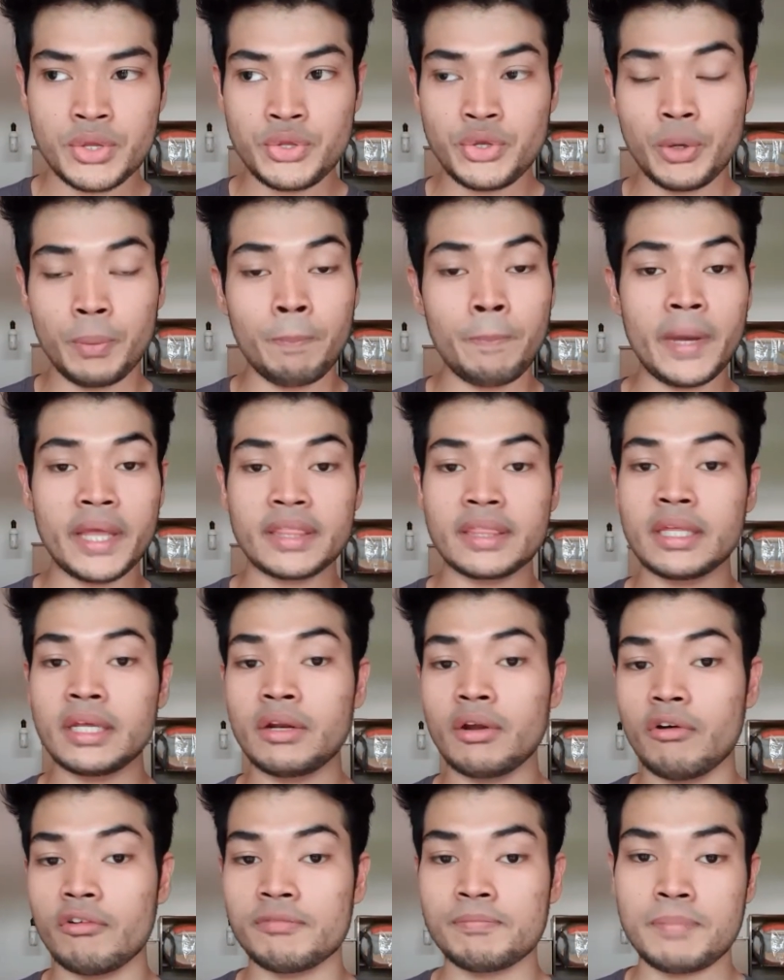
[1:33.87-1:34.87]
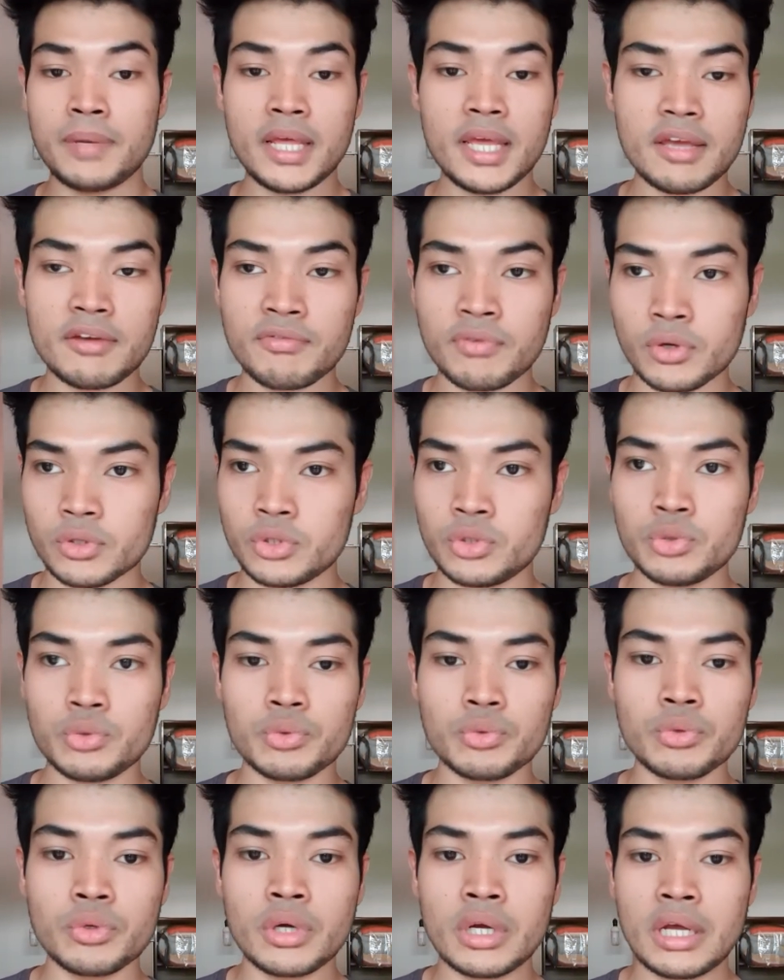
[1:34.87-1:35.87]
your pattern of play for
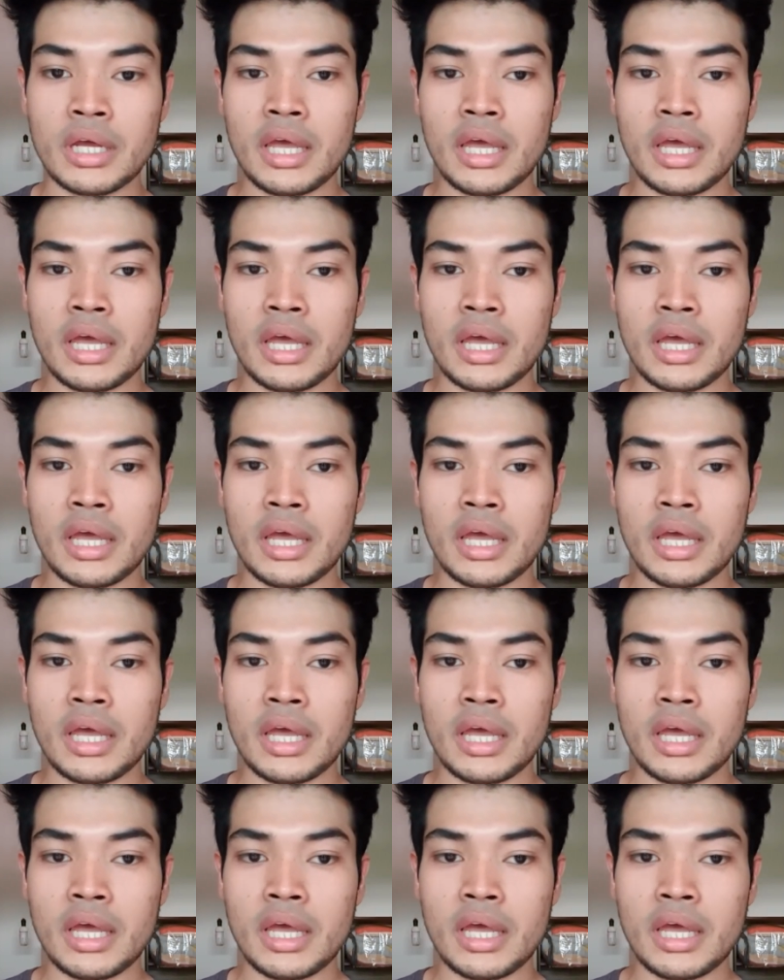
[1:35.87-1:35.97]
two,